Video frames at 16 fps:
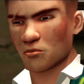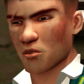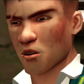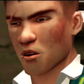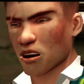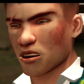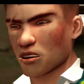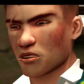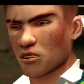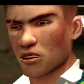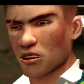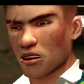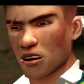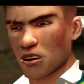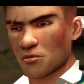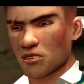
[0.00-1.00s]
to me.
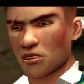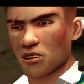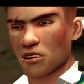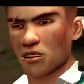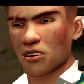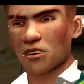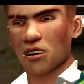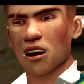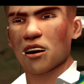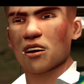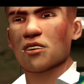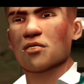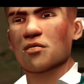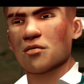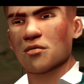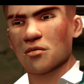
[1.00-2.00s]
Boy, nearly sent me
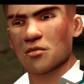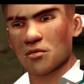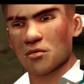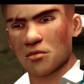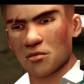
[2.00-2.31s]
insane.